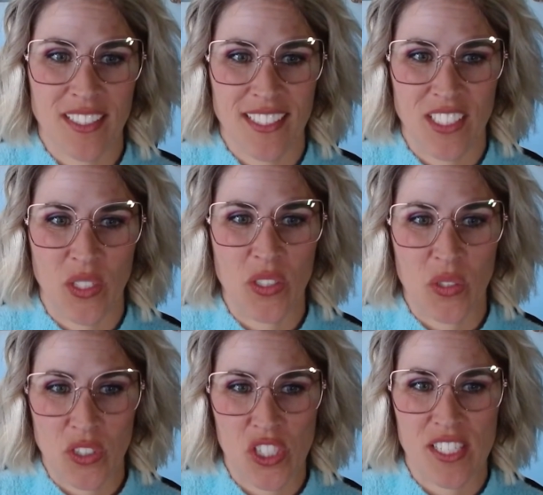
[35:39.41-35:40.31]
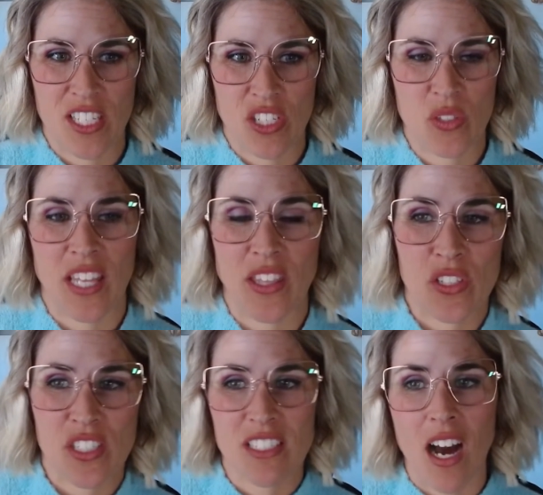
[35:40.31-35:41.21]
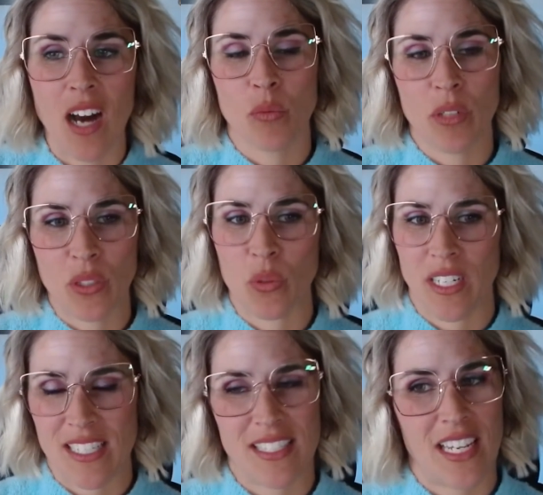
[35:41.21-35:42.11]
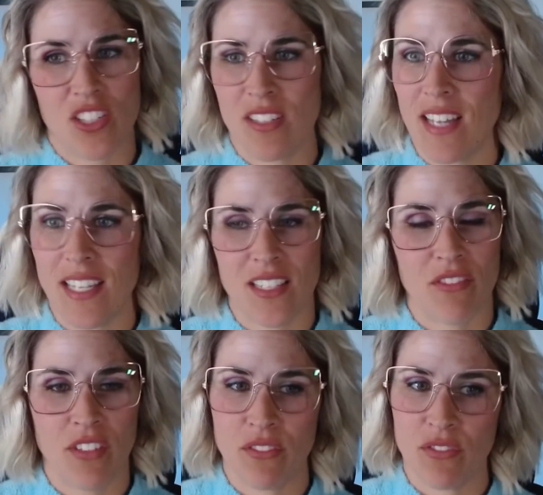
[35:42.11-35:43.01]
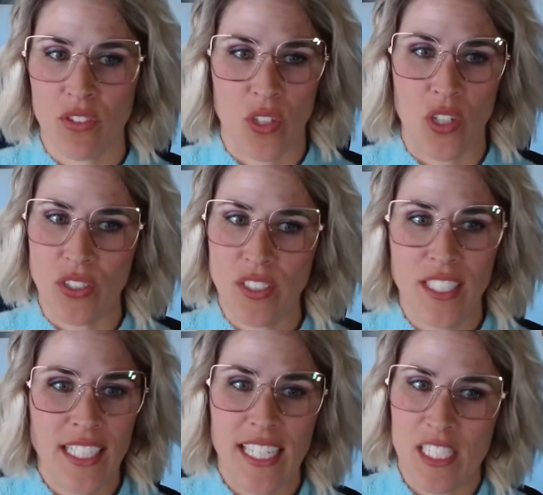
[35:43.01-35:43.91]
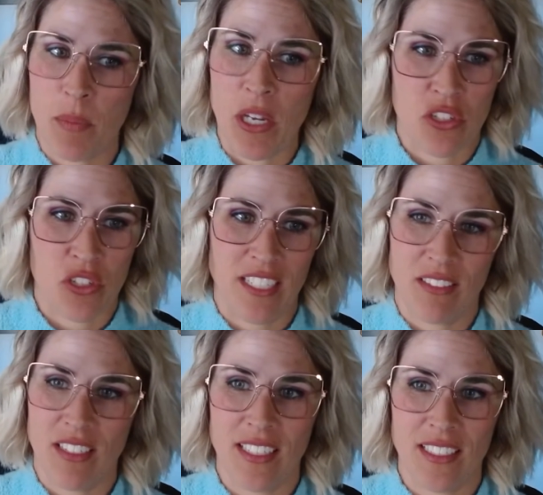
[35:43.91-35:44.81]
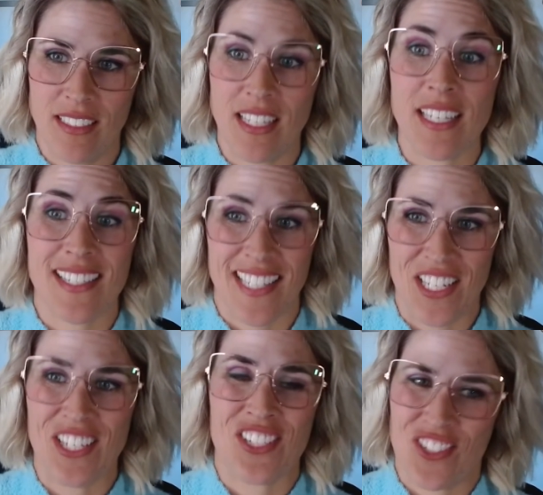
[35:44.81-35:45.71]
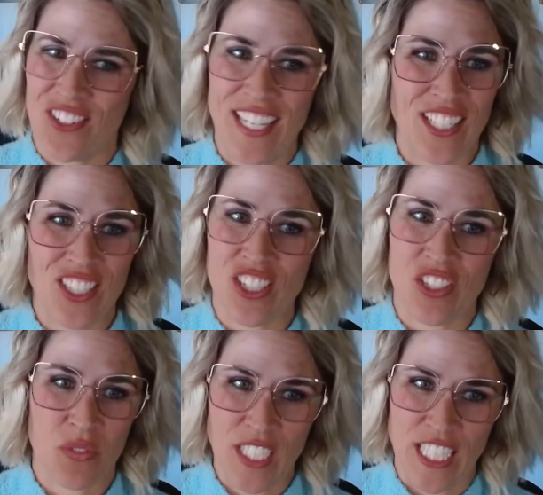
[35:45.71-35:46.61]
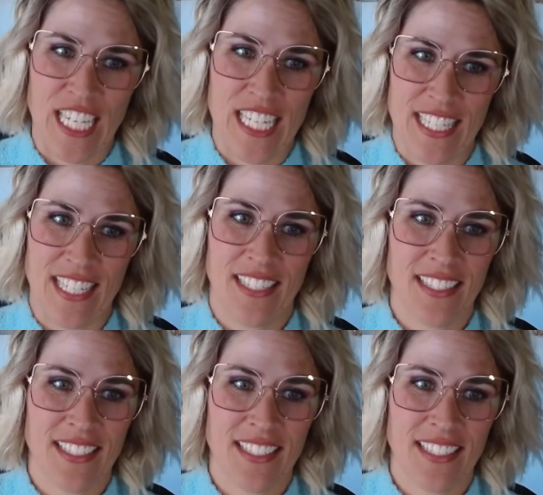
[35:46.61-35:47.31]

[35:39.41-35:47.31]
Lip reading: Or just as you said, there's not one organization that's a fit for all, especially in this industry. There just really isn't.